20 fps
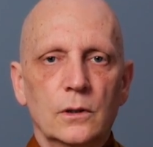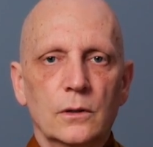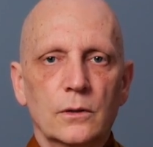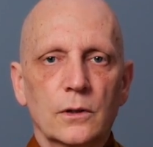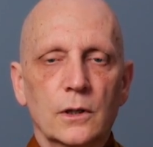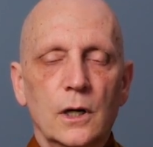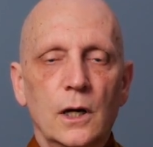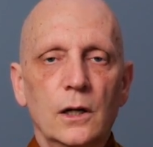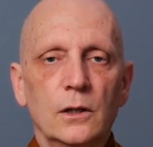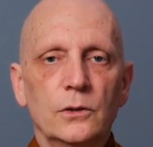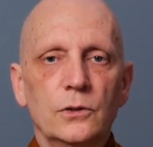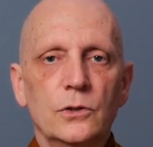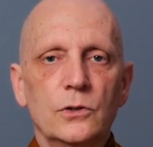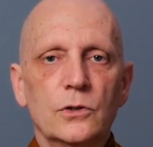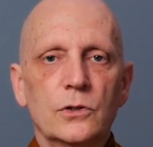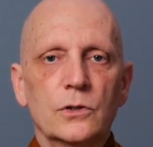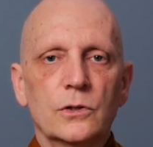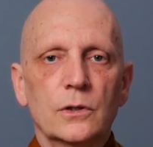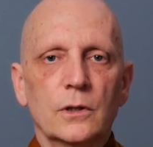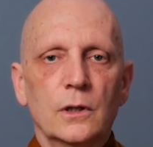the
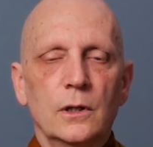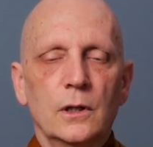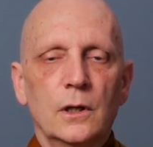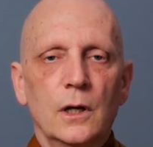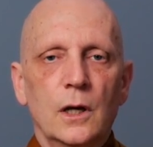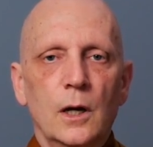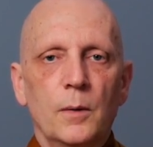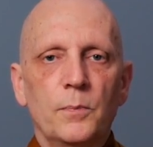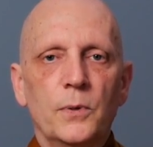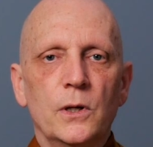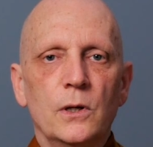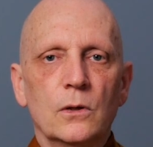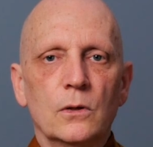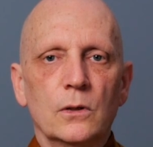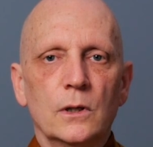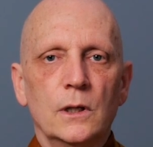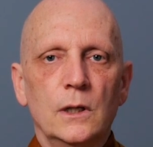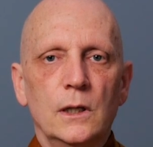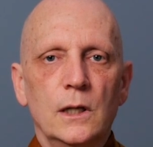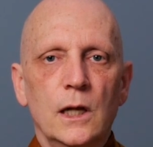colors appear
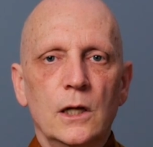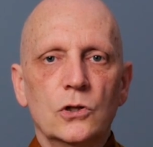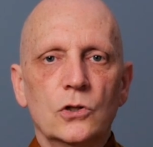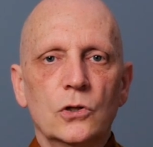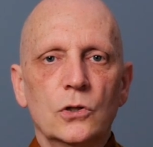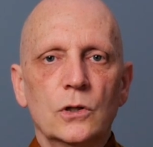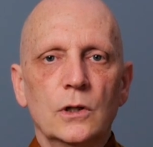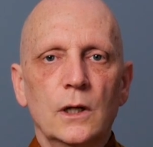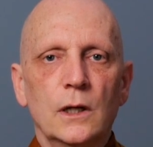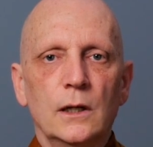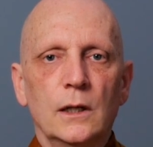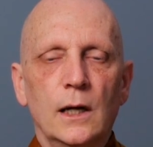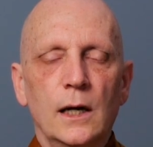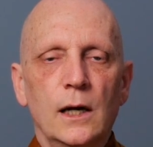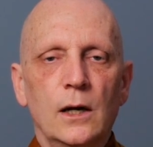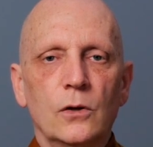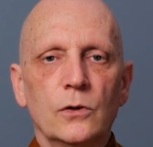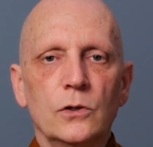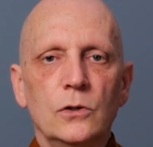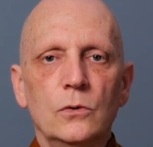in nature and
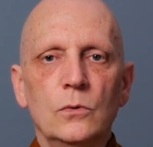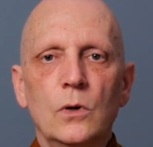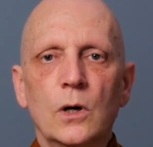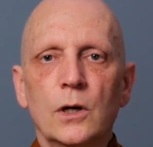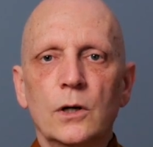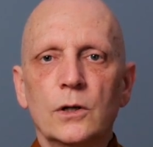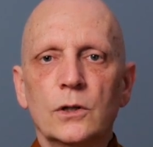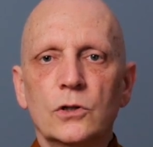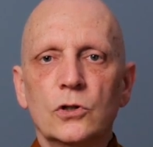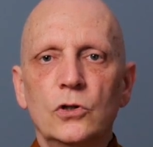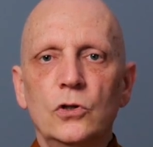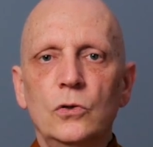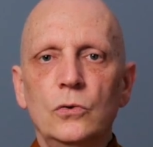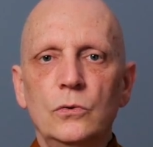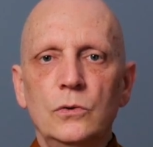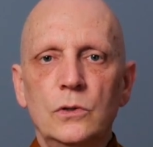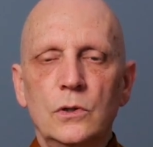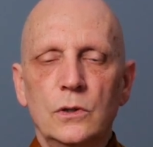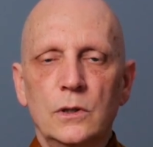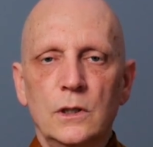how you are
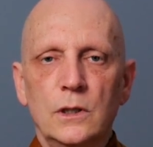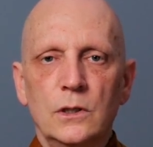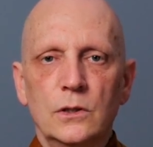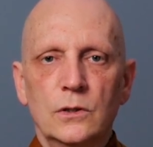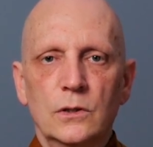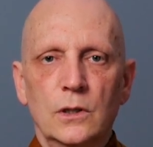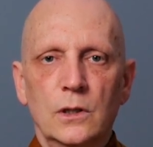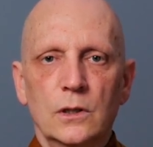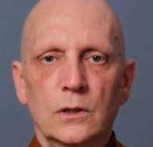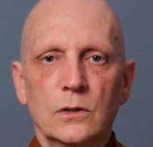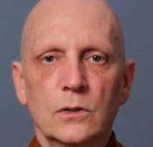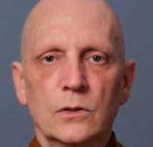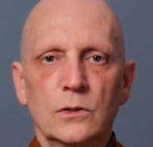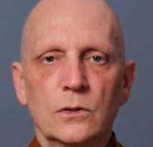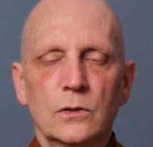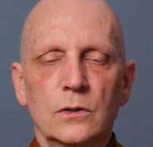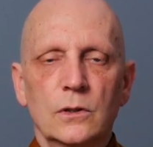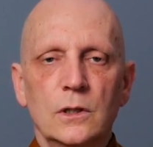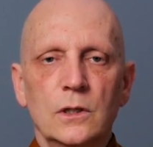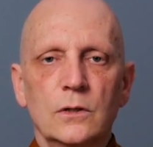attuned to these
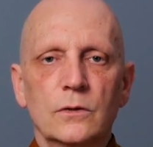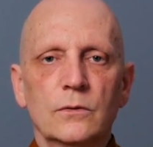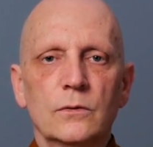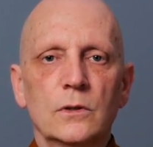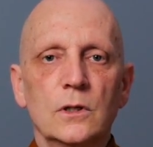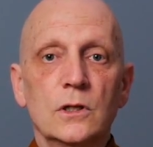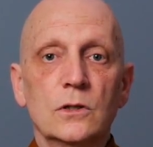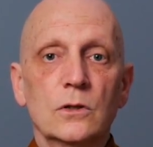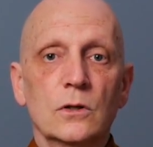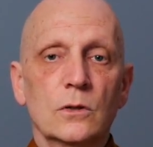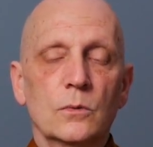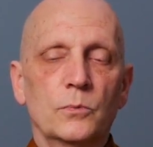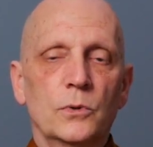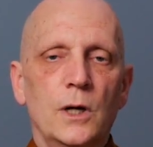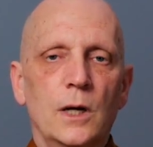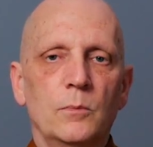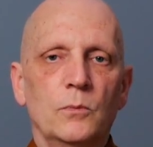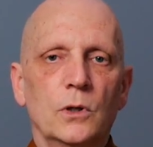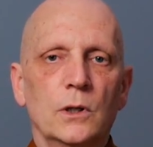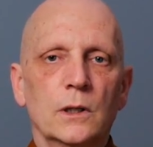things. These are the
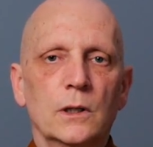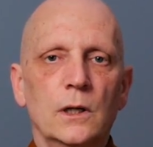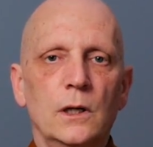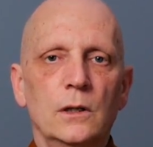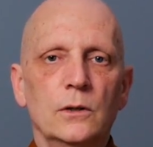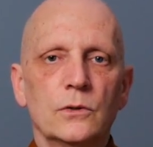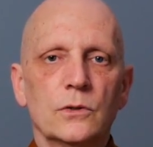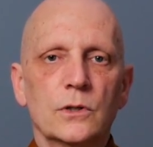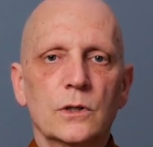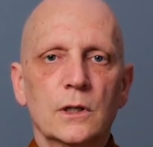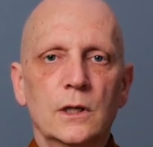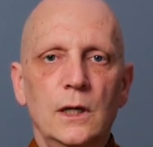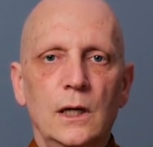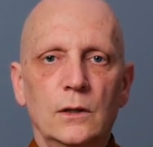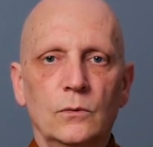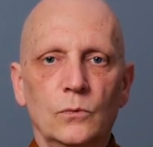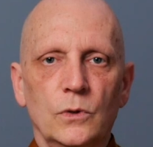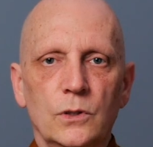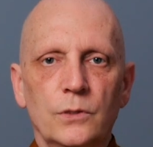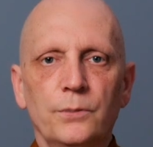primary colors,
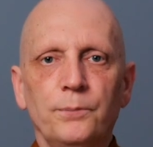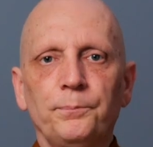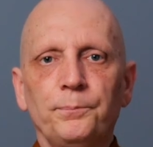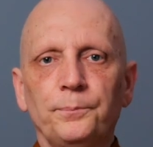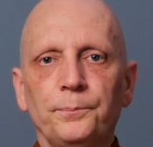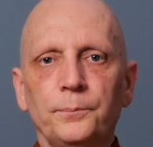again, which